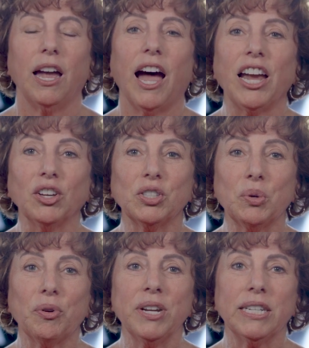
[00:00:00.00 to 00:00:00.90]
I
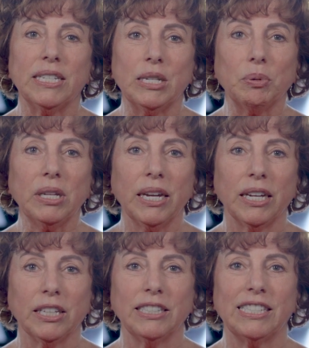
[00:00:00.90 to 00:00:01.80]
also bring a deeply
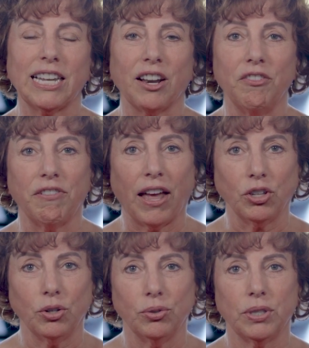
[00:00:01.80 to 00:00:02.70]
held set of
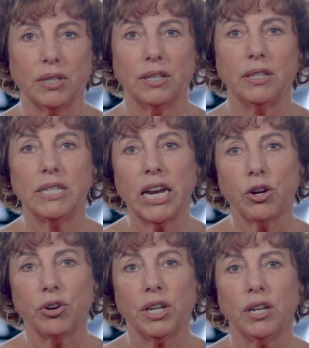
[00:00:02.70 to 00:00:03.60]
values
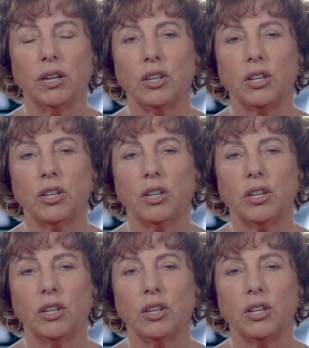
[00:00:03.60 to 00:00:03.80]
integrity,